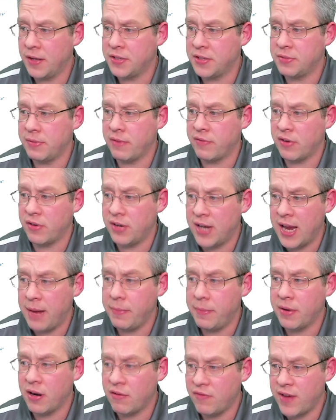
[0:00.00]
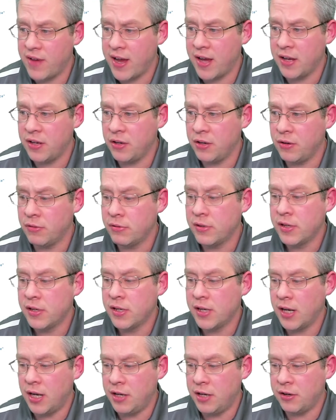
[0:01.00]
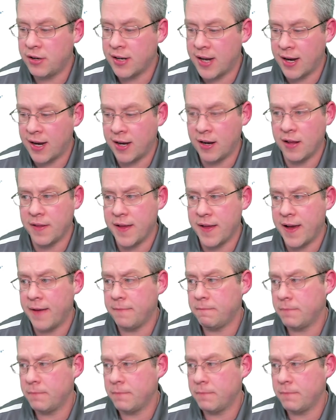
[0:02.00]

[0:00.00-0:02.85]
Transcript: So we have our name and our value, and you can edit all that.